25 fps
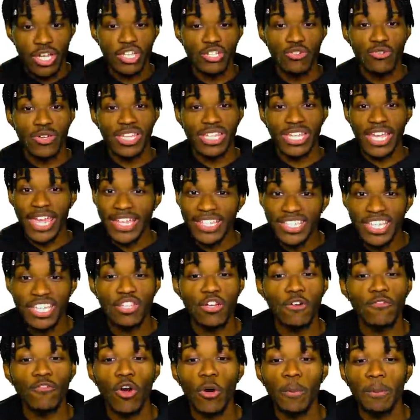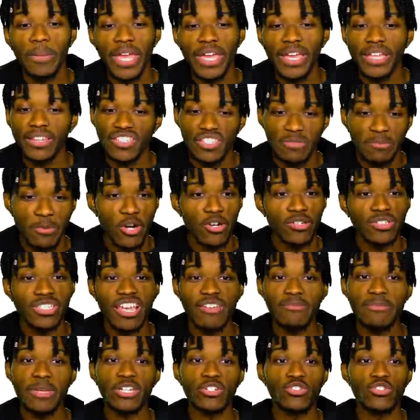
you get the 18th overall pick, and the Spurs have been